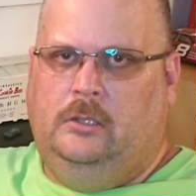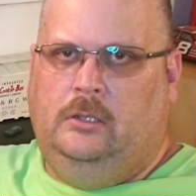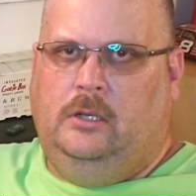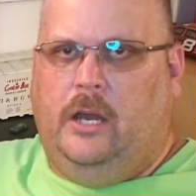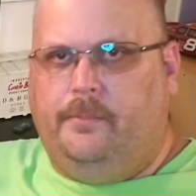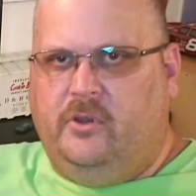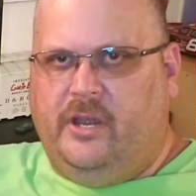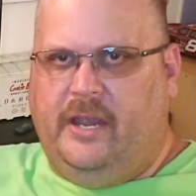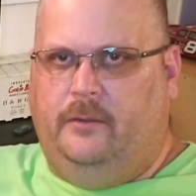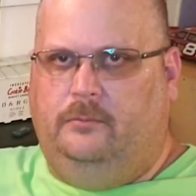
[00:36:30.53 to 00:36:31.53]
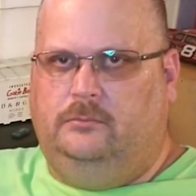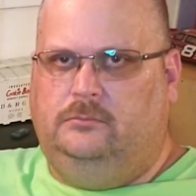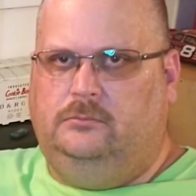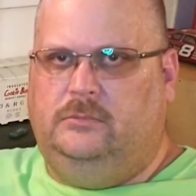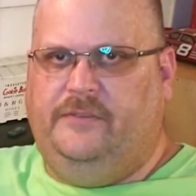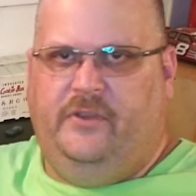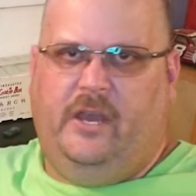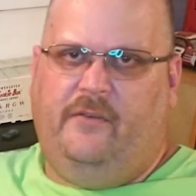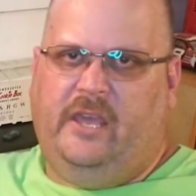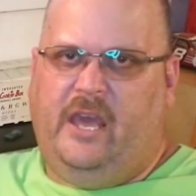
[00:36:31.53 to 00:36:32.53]
Upgrade. If you have
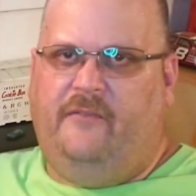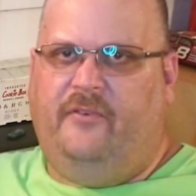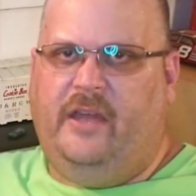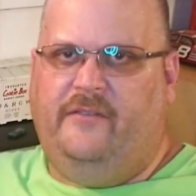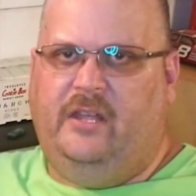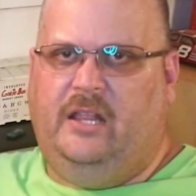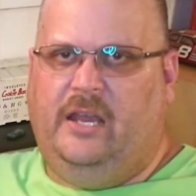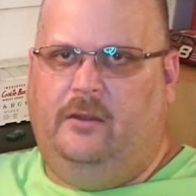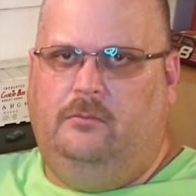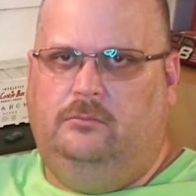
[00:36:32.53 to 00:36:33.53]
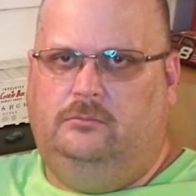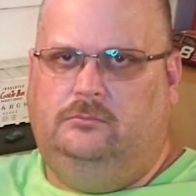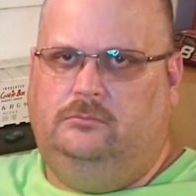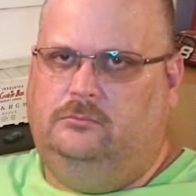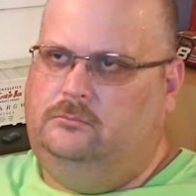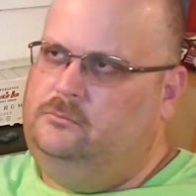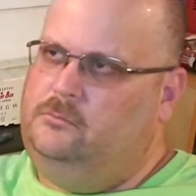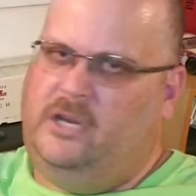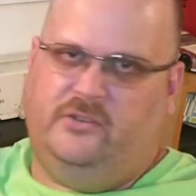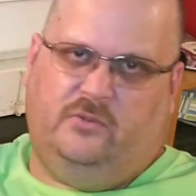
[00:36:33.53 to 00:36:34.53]
a Cat 5 E-line,
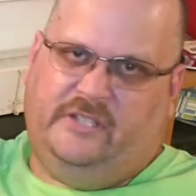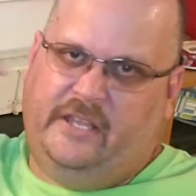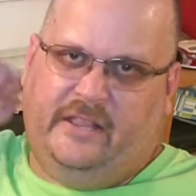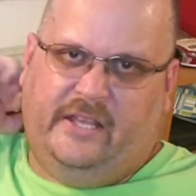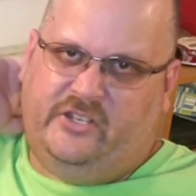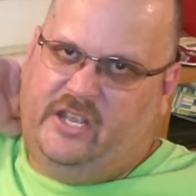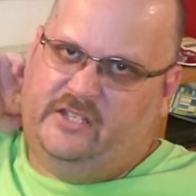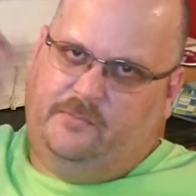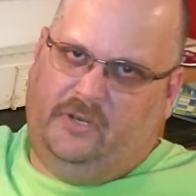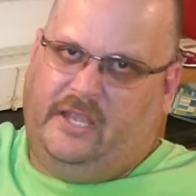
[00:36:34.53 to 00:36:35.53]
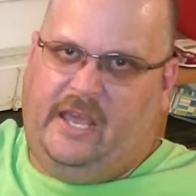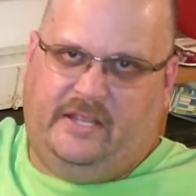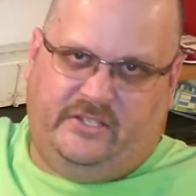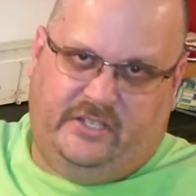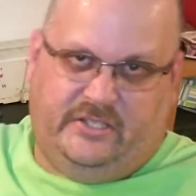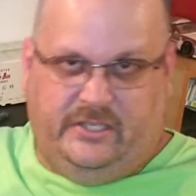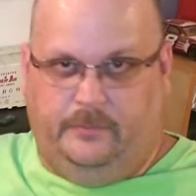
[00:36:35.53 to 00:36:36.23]
might as well take that chance and put a Cat 6 in.